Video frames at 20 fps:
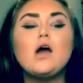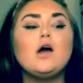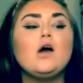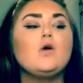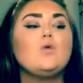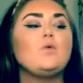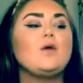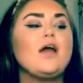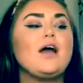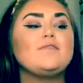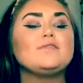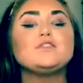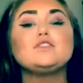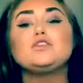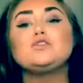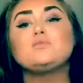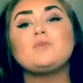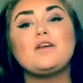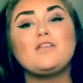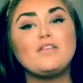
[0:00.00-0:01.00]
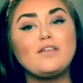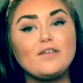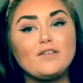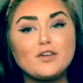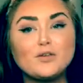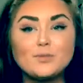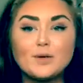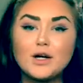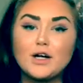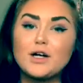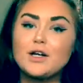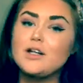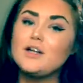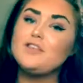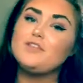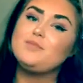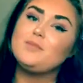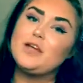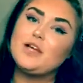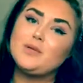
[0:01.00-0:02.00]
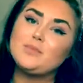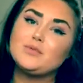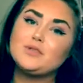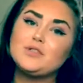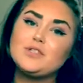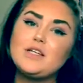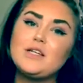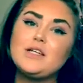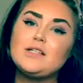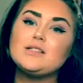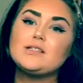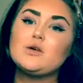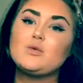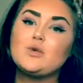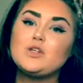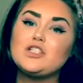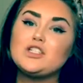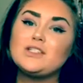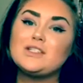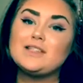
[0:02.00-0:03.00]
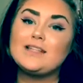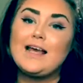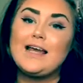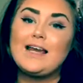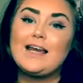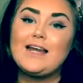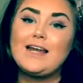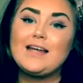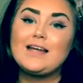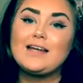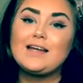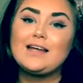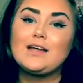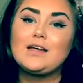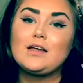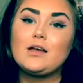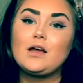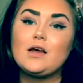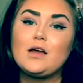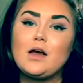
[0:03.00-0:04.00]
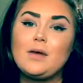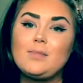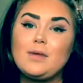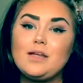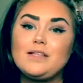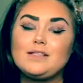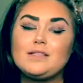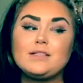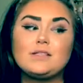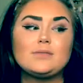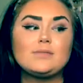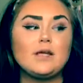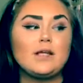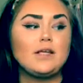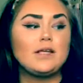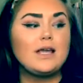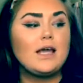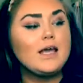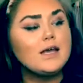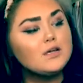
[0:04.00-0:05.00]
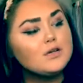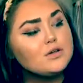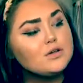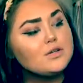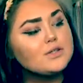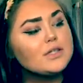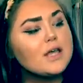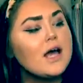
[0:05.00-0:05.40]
we have to do my favorite part of makeup routines, which is lighting amazing smelling candles.